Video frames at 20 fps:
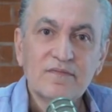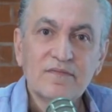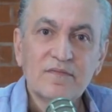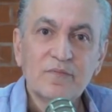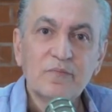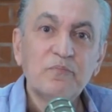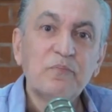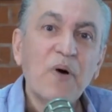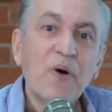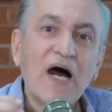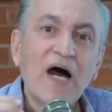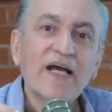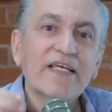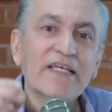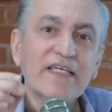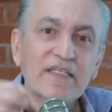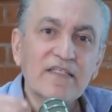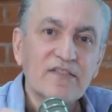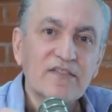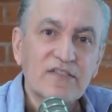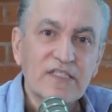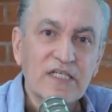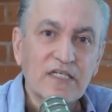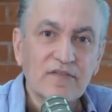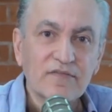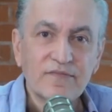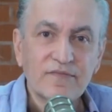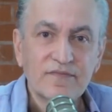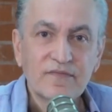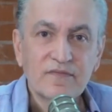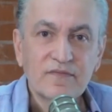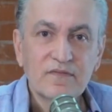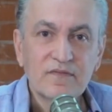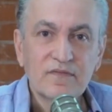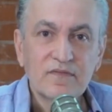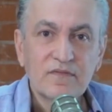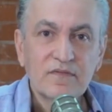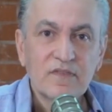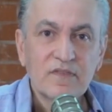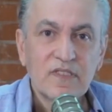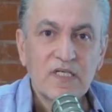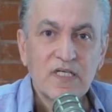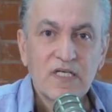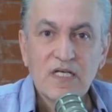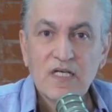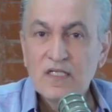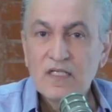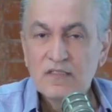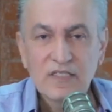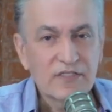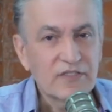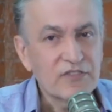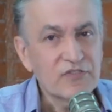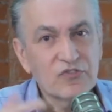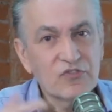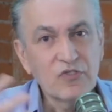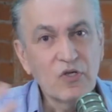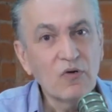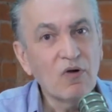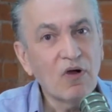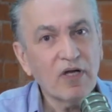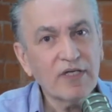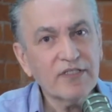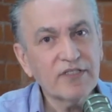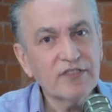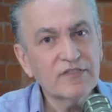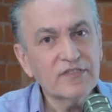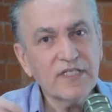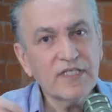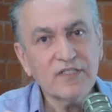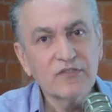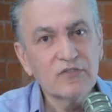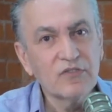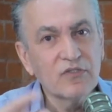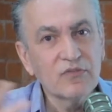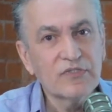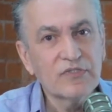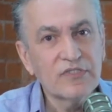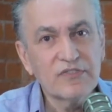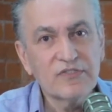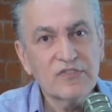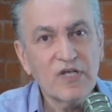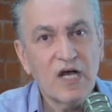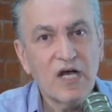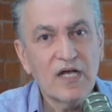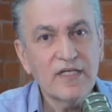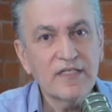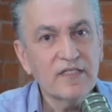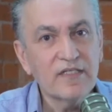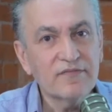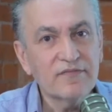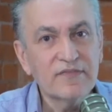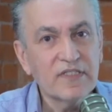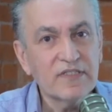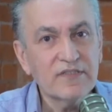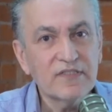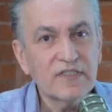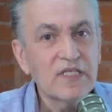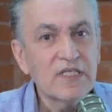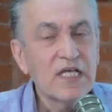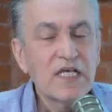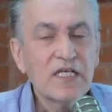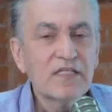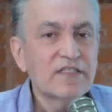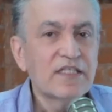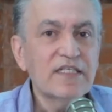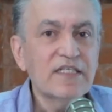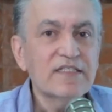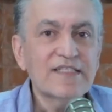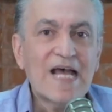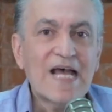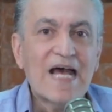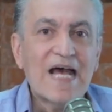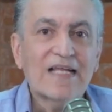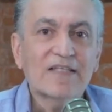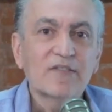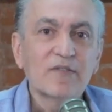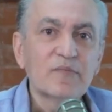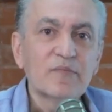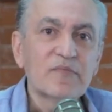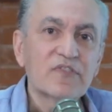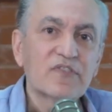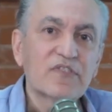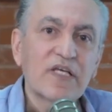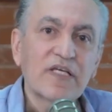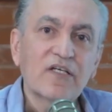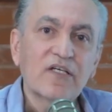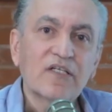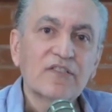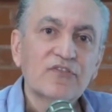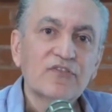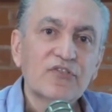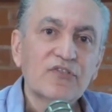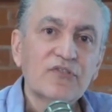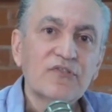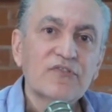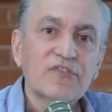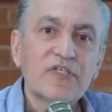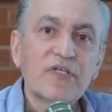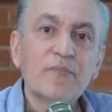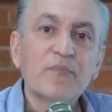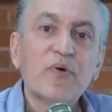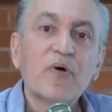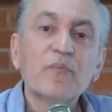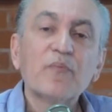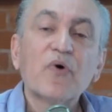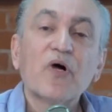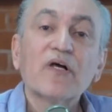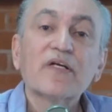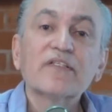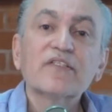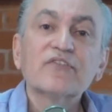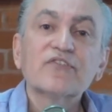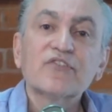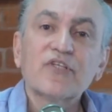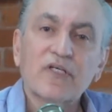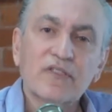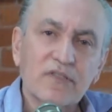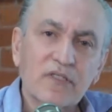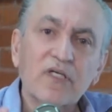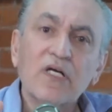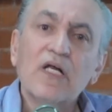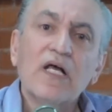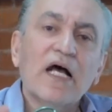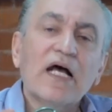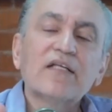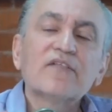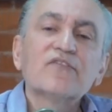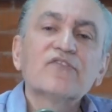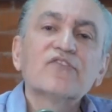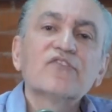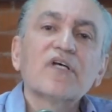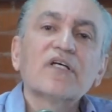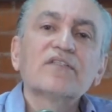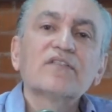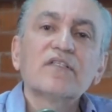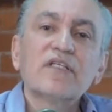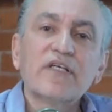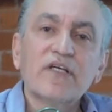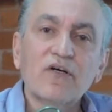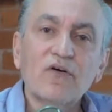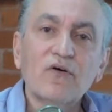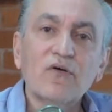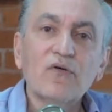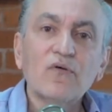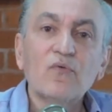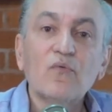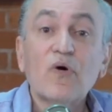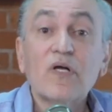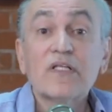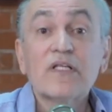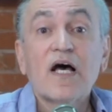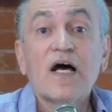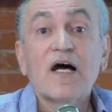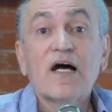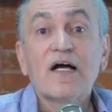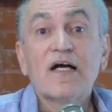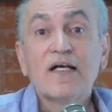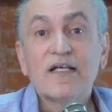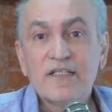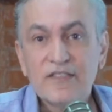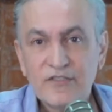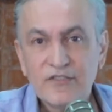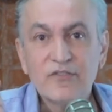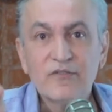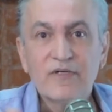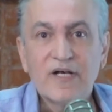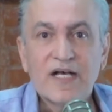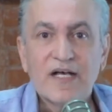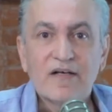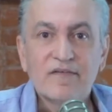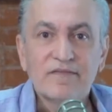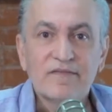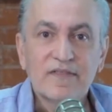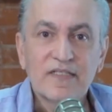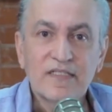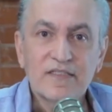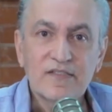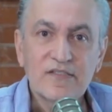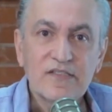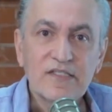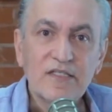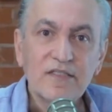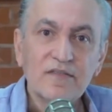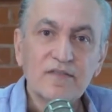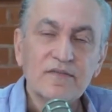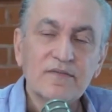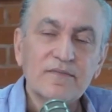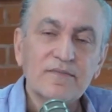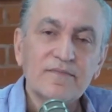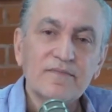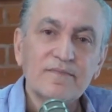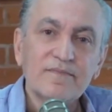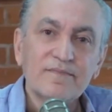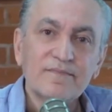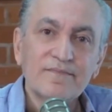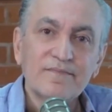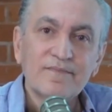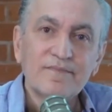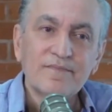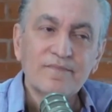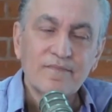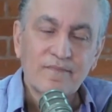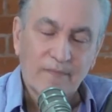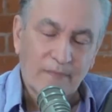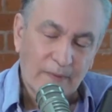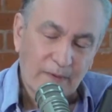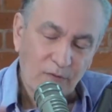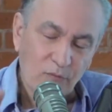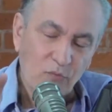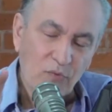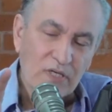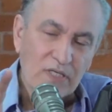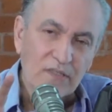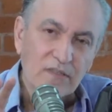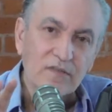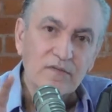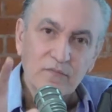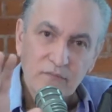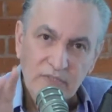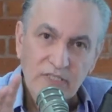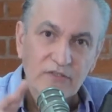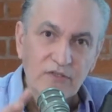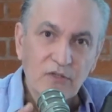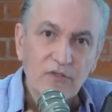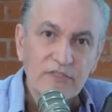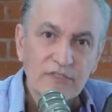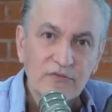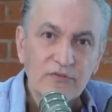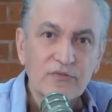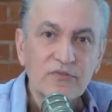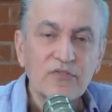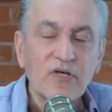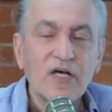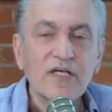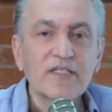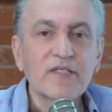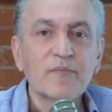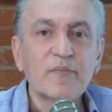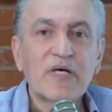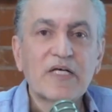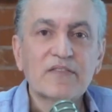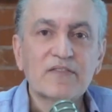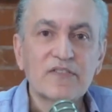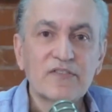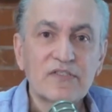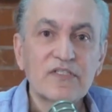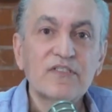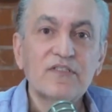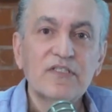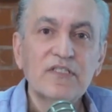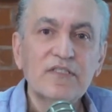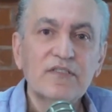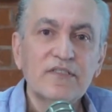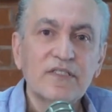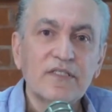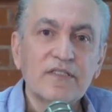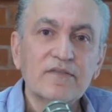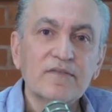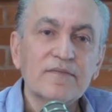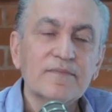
by itself. There is no architect, no design of nothing. These atoms, they continuously bombard each other, and suddenly, oh voila, you have a cell. Well, we are going to talk about this in detail.